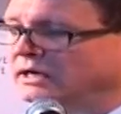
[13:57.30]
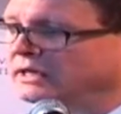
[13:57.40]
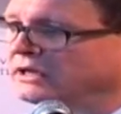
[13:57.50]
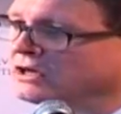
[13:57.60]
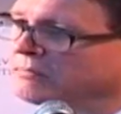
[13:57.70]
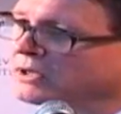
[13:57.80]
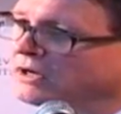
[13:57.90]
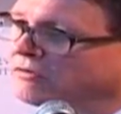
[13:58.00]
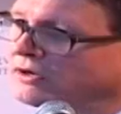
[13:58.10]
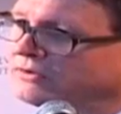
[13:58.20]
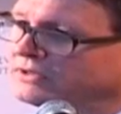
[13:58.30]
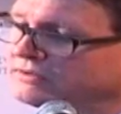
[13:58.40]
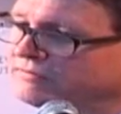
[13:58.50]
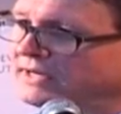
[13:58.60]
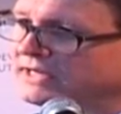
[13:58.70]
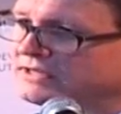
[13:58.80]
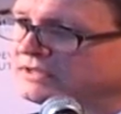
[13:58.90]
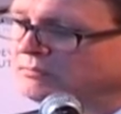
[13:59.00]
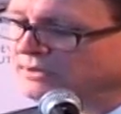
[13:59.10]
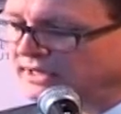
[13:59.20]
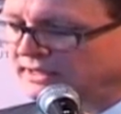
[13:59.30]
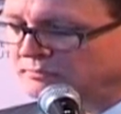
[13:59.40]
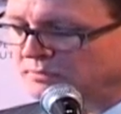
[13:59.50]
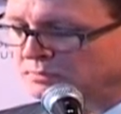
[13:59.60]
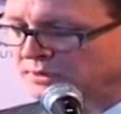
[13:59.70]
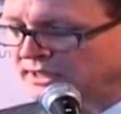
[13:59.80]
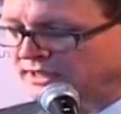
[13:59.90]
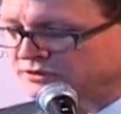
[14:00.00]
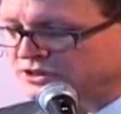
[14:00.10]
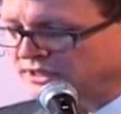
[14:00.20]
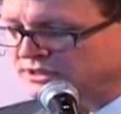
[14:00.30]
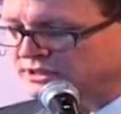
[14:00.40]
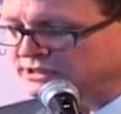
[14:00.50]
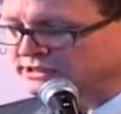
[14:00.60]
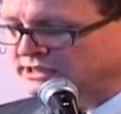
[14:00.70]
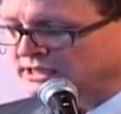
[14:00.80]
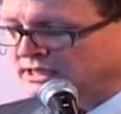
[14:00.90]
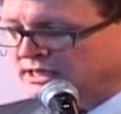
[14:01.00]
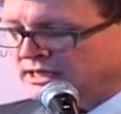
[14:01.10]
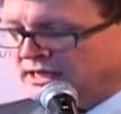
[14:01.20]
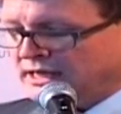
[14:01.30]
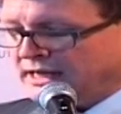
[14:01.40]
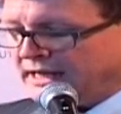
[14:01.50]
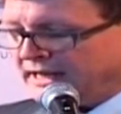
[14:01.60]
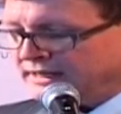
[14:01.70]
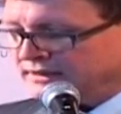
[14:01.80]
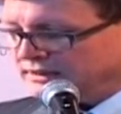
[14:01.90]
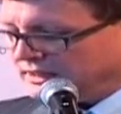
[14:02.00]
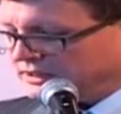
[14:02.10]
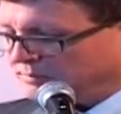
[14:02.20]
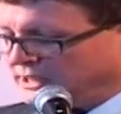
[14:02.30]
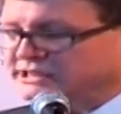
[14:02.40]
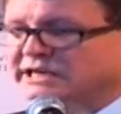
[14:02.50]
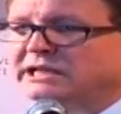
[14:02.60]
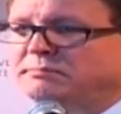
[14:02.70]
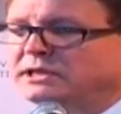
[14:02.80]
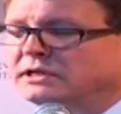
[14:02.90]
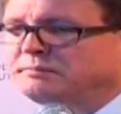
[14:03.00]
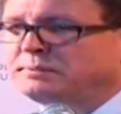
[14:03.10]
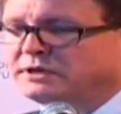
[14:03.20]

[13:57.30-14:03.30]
economic growth is affected when that changes. And it's basically been a